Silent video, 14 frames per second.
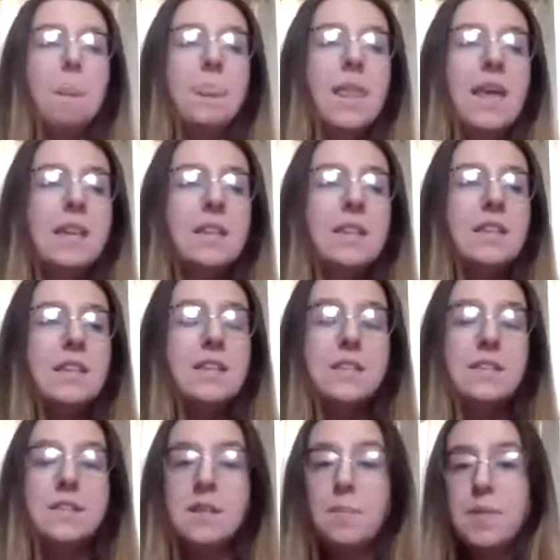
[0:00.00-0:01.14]
And this
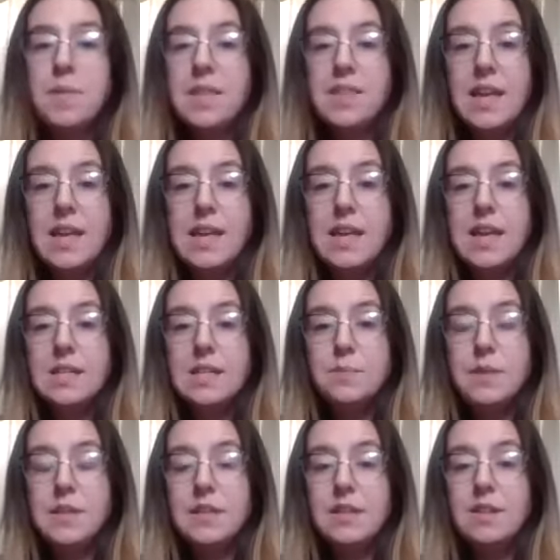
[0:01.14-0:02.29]
is something that has
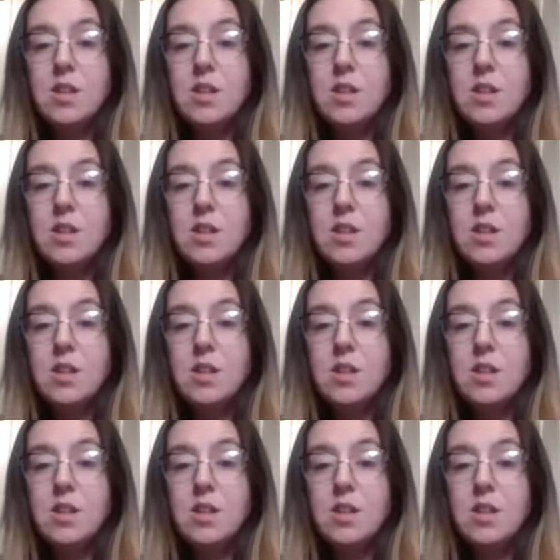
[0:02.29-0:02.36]
been